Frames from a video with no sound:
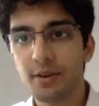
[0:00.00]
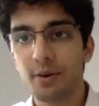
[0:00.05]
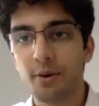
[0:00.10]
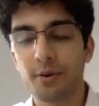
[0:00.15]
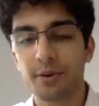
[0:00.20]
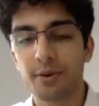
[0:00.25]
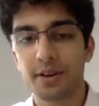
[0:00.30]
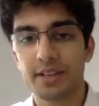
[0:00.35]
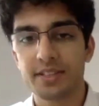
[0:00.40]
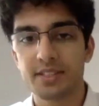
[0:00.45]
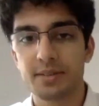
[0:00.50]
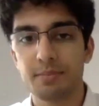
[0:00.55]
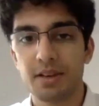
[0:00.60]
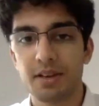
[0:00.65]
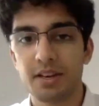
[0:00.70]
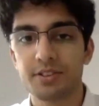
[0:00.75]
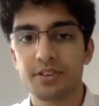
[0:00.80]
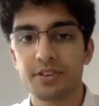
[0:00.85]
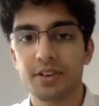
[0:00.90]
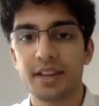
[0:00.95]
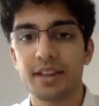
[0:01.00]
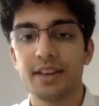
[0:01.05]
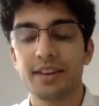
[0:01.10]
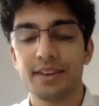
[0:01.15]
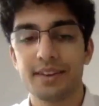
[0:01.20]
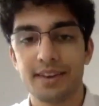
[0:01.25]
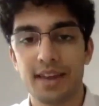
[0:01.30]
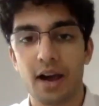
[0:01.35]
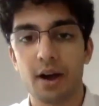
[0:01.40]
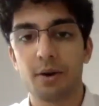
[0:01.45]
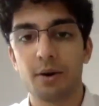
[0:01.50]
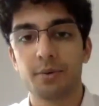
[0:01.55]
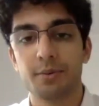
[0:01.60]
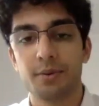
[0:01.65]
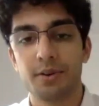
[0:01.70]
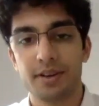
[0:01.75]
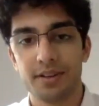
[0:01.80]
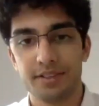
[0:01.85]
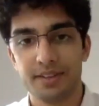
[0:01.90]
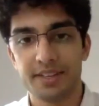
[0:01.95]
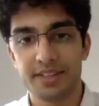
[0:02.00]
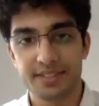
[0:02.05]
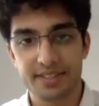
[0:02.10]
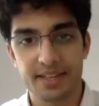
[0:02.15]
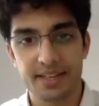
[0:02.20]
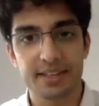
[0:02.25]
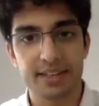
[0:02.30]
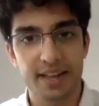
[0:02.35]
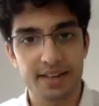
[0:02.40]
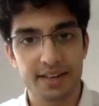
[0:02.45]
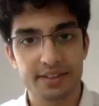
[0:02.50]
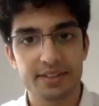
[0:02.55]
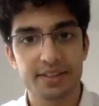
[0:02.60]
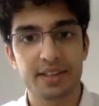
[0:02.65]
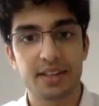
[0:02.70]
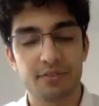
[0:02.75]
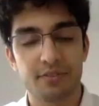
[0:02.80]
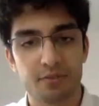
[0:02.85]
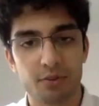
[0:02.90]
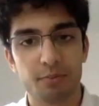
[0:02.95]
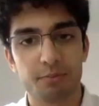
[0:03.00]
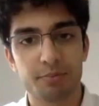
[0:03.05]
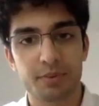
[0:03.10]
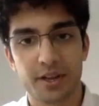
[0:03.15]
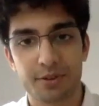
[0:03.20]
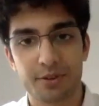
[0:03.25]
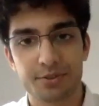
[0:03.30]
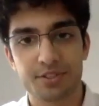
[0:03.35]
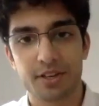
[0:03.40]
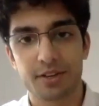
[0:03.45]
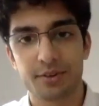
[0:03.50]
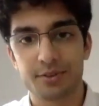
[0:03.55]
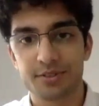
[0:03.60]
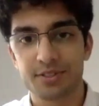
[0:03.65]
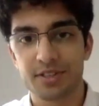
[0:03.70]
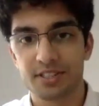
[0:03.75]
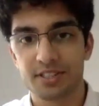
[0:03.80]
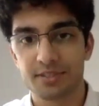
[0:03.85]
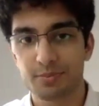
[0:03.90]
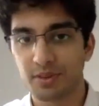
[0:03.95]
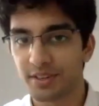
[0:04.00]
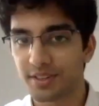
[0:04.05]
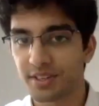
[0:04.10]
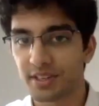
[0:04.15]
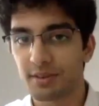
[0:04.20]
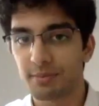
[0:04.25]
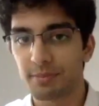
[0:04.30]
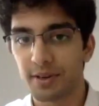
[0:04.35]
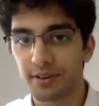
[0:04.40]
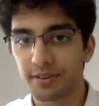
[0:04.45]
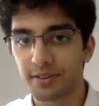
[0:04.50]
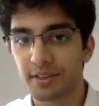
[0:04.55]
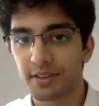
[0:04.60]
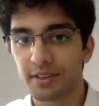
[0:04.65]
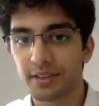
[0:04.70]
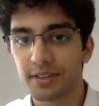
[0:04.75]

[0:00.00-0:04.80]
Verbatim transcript: or is the military now a distinct entity from Prayut Chan-o-cha's political party?